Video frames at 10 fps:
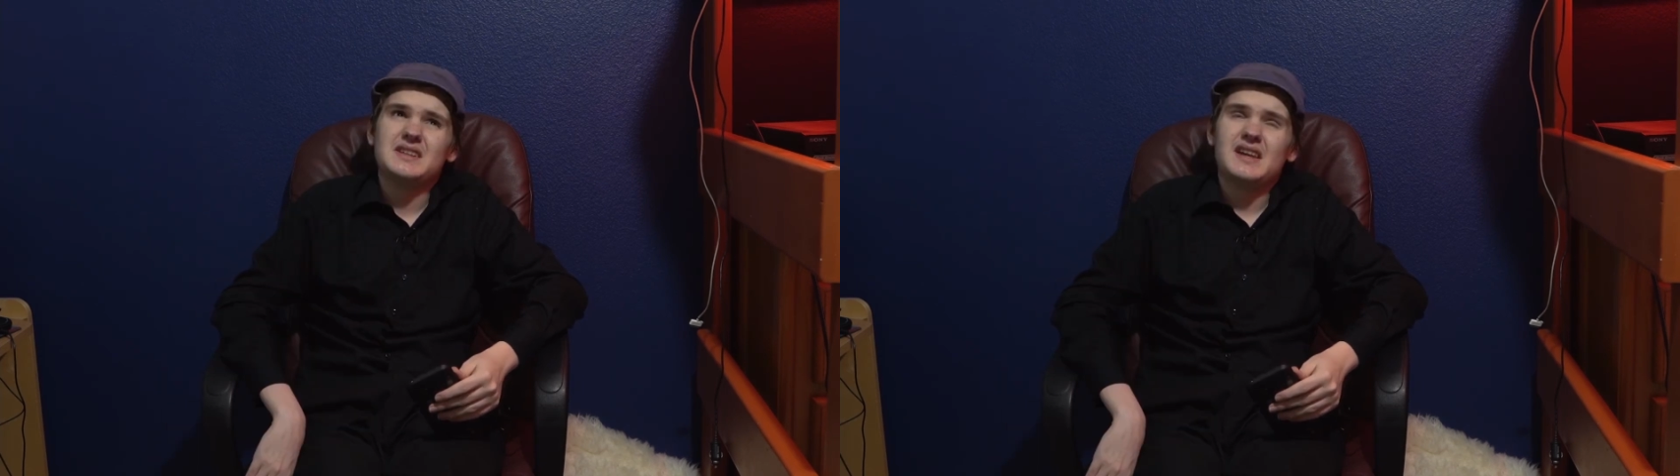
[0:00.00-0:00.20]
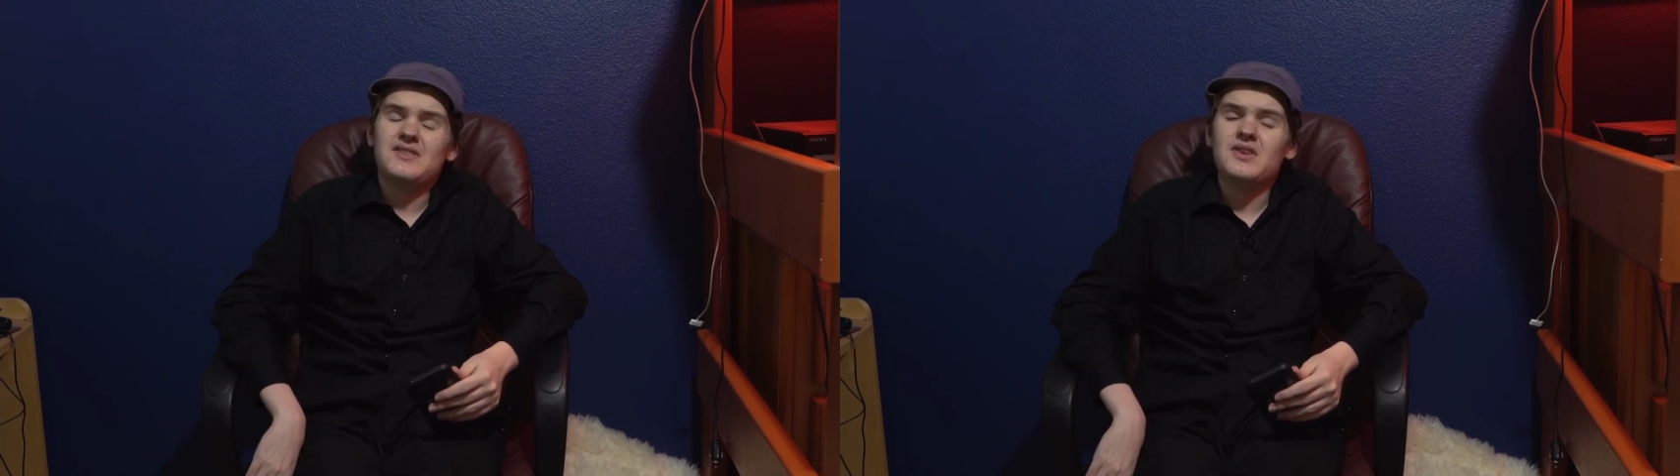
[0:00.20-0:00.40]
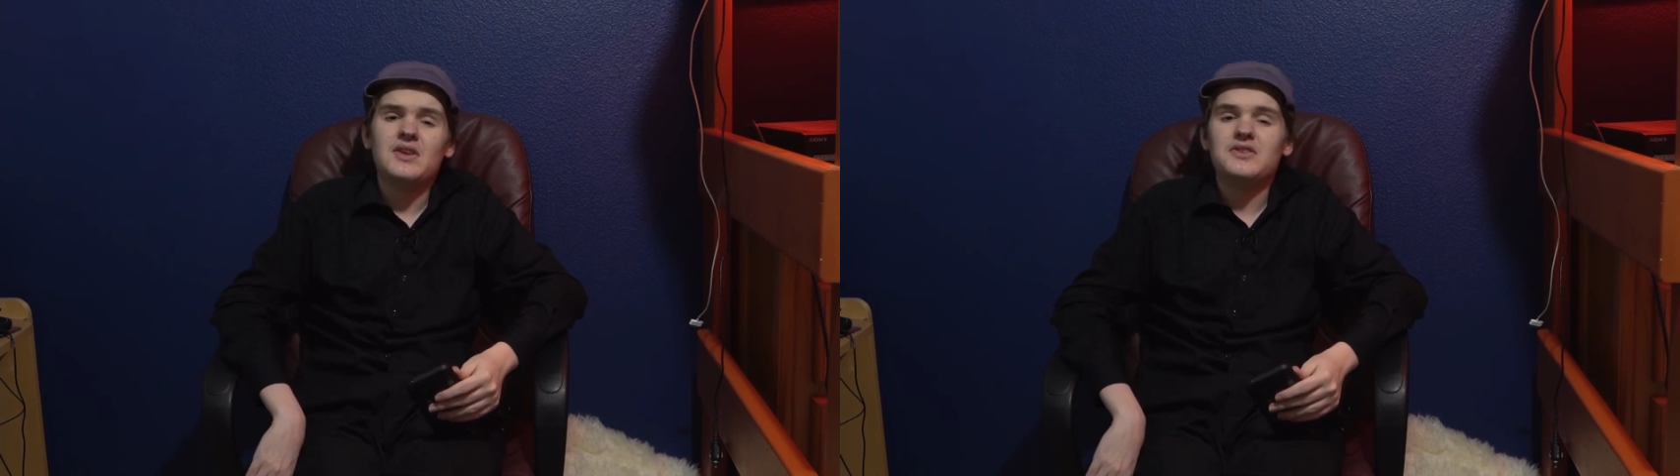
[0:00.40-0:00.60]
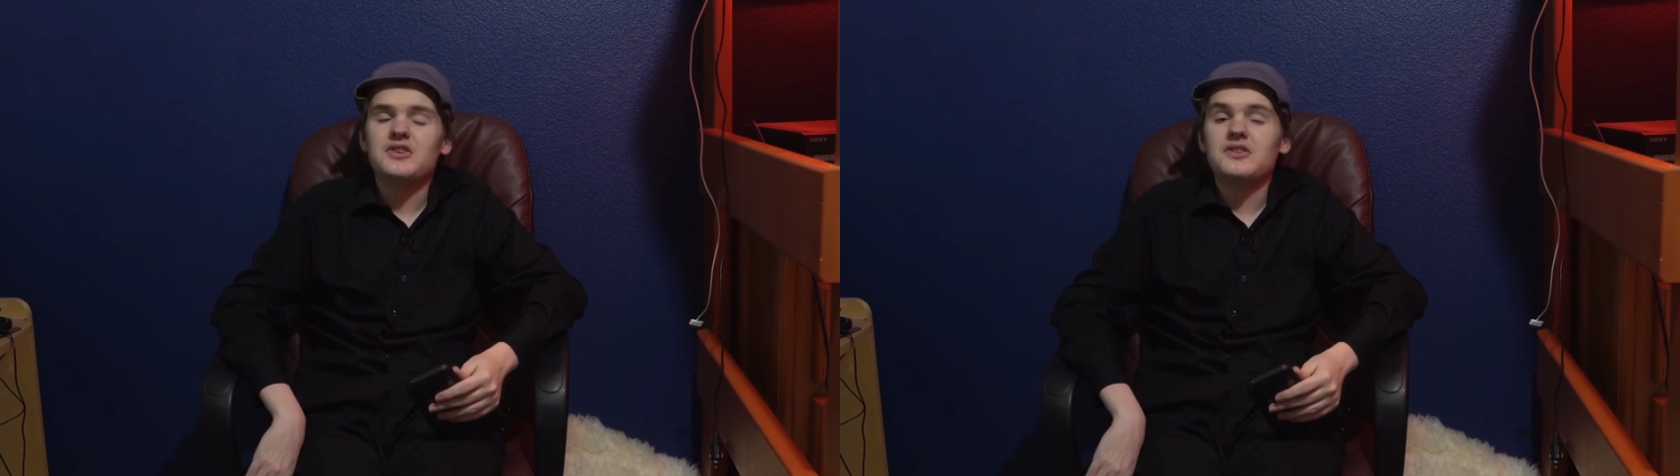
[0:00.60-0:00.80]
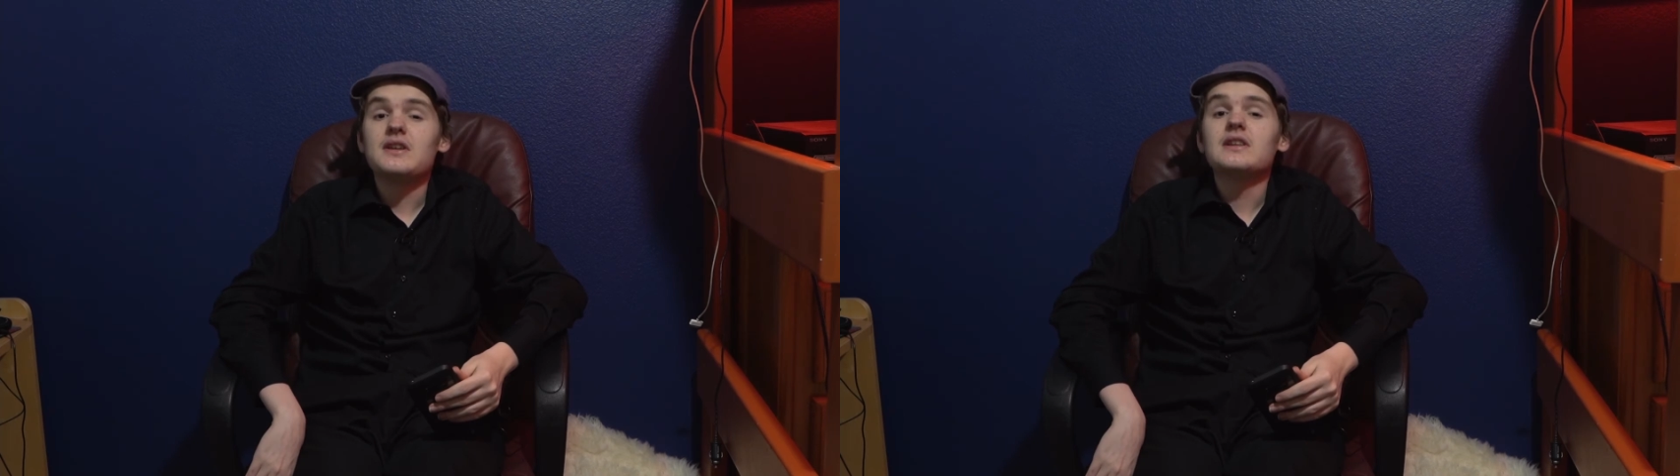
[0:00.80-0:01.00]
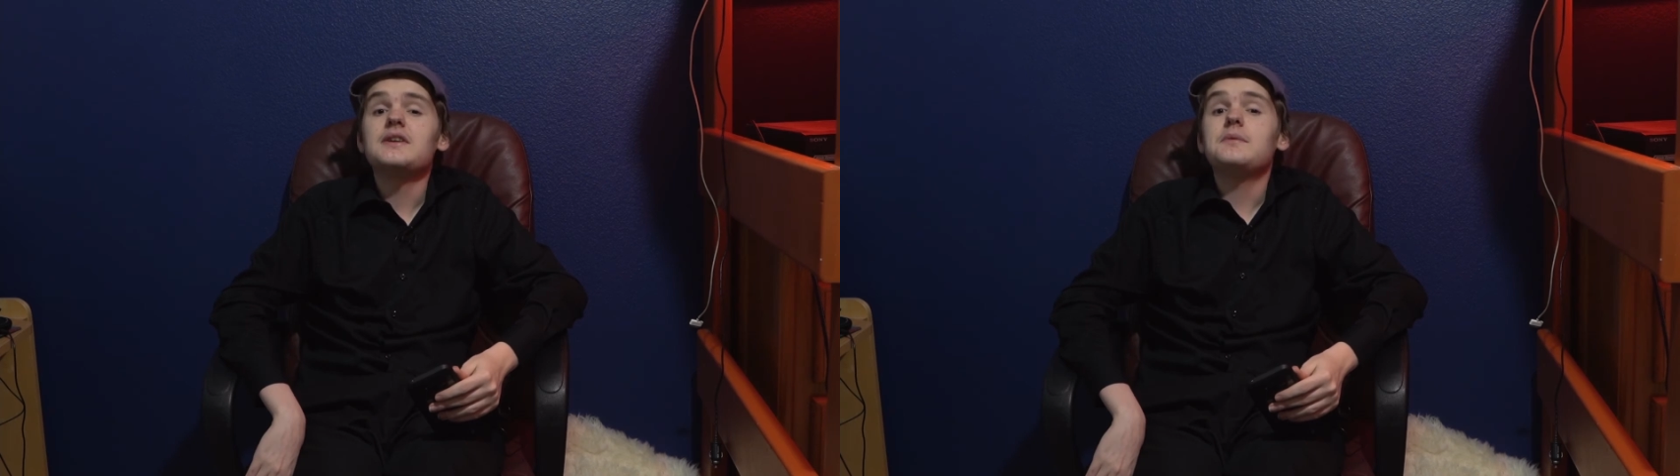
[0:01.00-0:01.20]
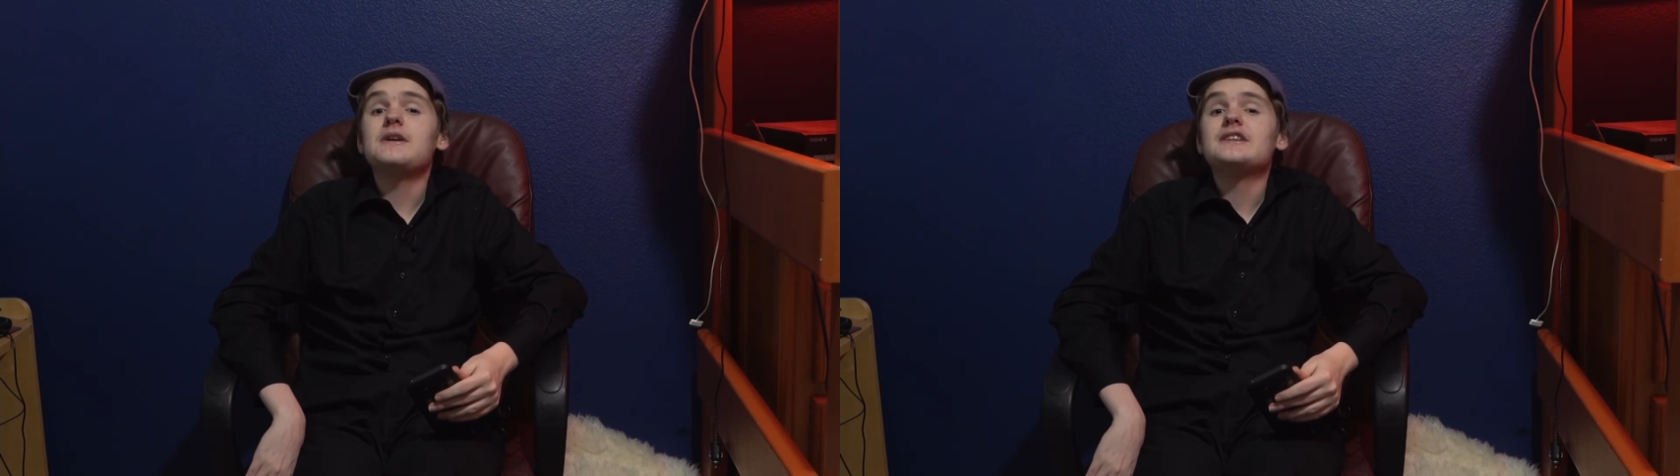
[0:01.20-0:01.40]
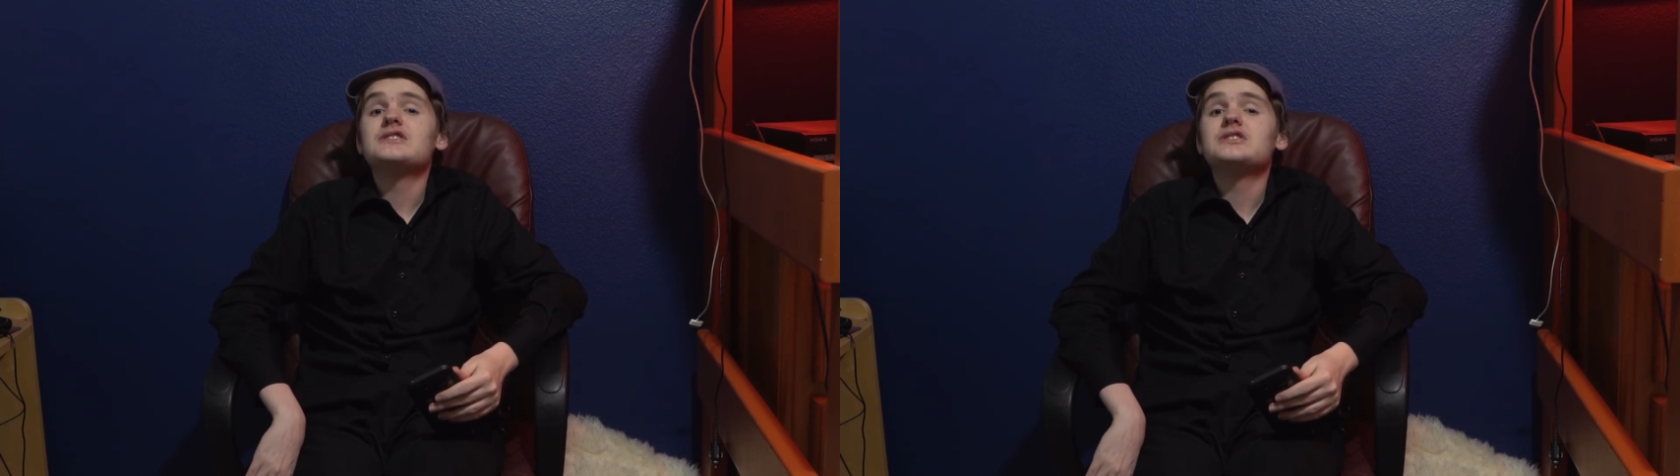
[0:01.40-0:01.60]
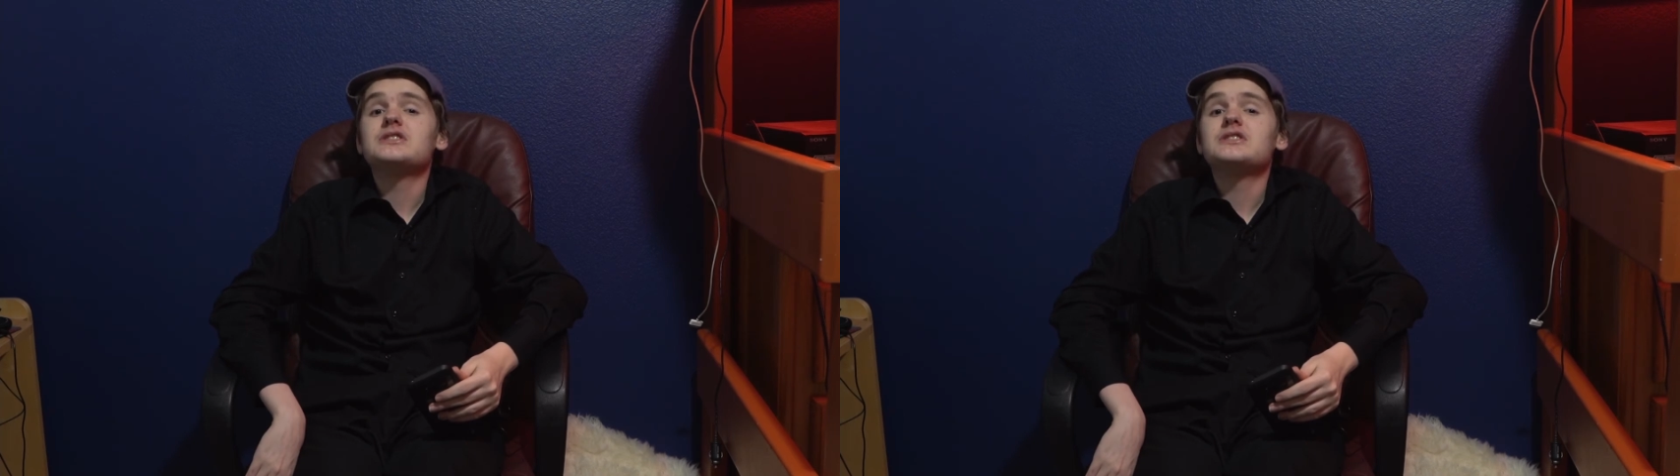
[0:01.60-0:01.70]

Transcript: It's just a little bit